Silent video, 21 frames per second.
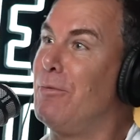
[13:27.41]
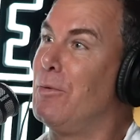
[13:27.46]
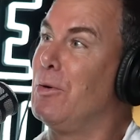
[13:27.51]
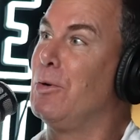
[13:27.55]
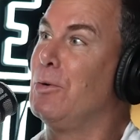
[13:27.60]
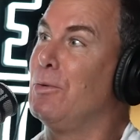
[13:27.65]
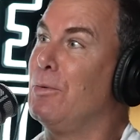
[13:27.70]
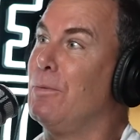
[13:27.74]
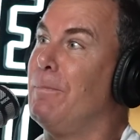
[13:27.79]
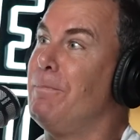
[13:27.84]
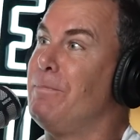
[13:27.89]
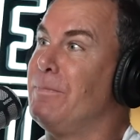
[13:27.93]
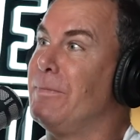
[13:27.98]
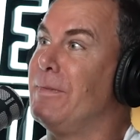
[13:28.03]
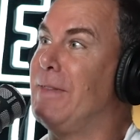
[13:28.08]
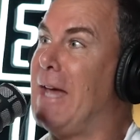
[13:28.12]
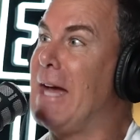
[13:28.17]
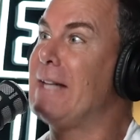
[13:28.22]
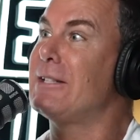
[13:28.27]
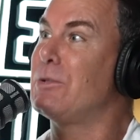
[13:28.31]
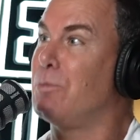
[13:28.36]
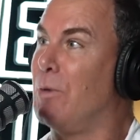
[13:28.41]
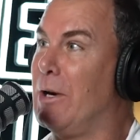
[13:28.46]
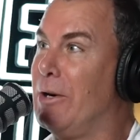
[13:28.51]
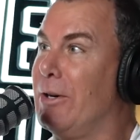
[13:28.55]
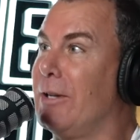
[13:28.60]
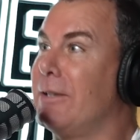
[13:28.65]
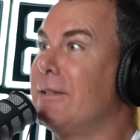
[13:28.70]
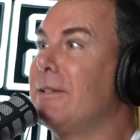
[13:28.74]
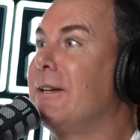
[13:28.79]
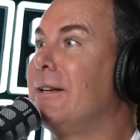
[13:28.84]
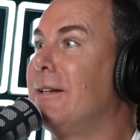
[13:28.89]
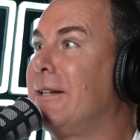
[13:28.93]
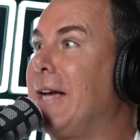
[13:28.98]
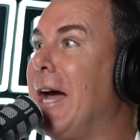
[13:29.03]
Well, that's where it